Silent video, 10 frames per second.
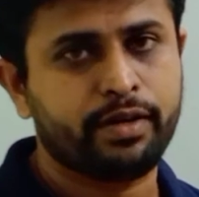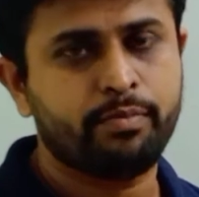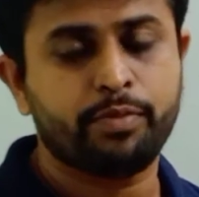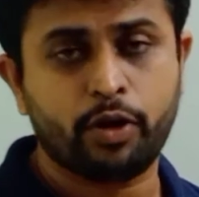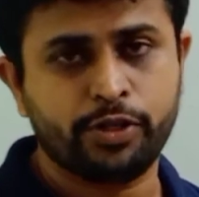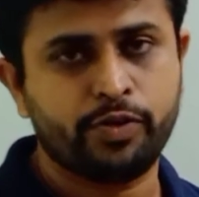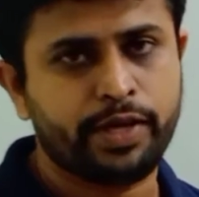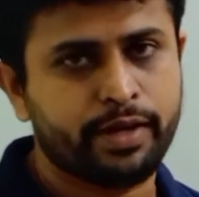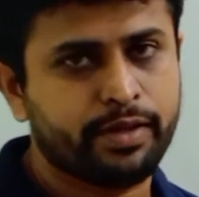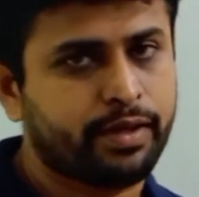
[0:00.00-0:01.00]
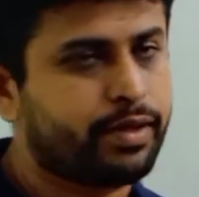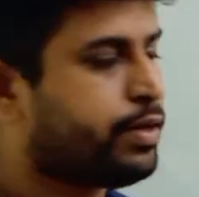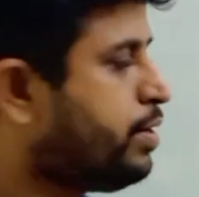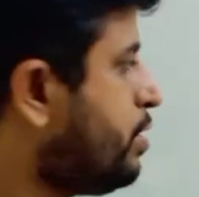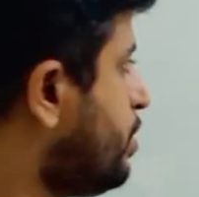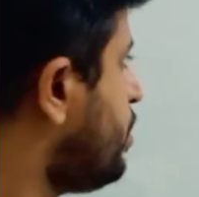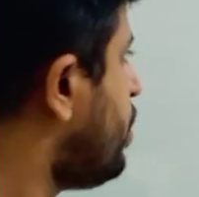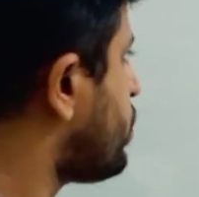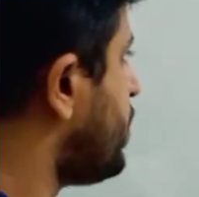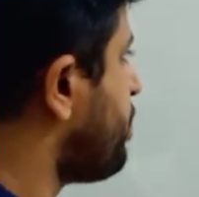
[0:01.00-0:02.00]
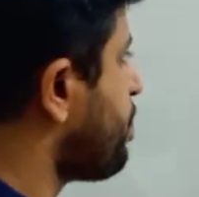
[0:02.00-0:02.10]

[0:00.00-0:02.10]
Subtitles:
brought together. Okay.